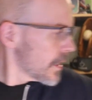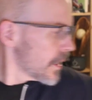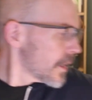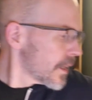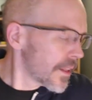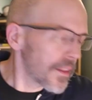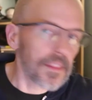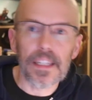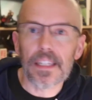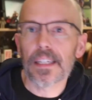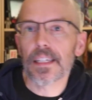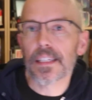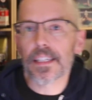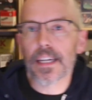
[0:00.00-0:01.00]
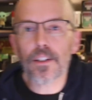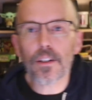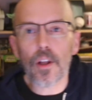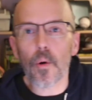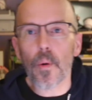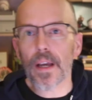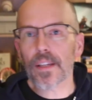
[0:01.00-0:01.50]
The Kindle
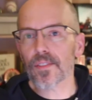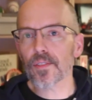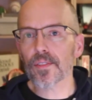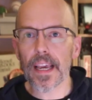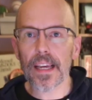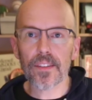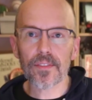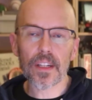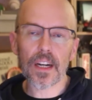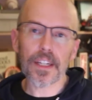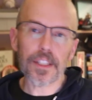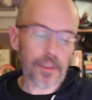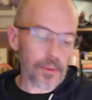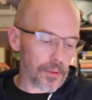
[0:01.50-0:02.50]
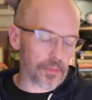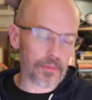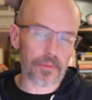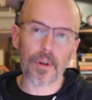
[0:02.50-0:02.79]
Oasis case that I use from